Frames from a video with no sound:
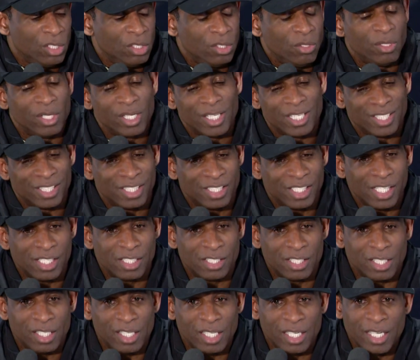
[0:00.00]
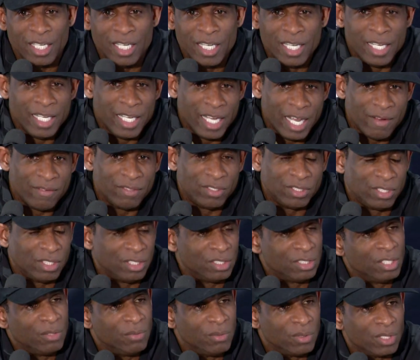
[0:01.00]
doing it consistently ever
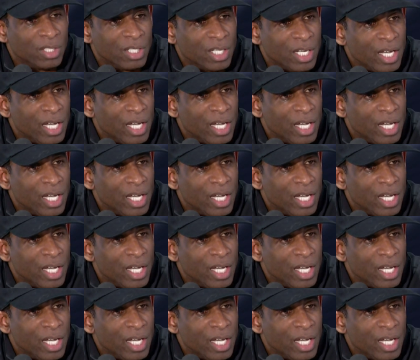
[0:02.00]
since he was